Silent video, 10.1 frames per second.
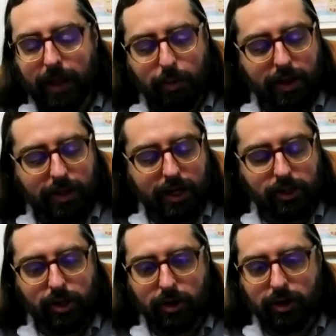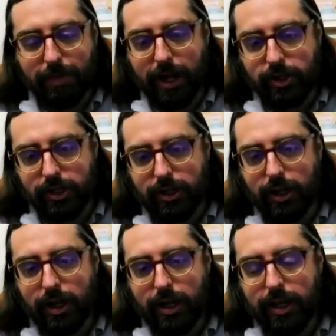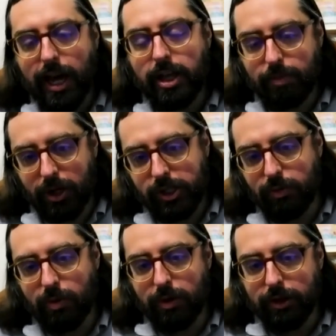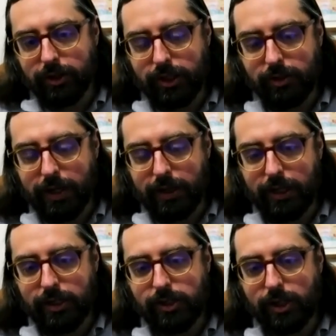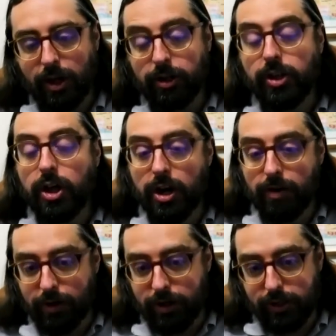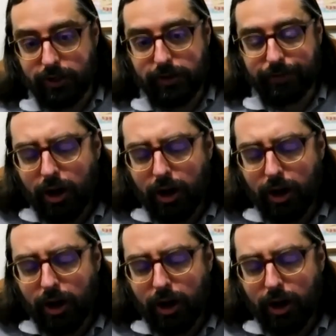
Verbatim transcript: And we then start to imagine the other possible worlds as being these alternative versions.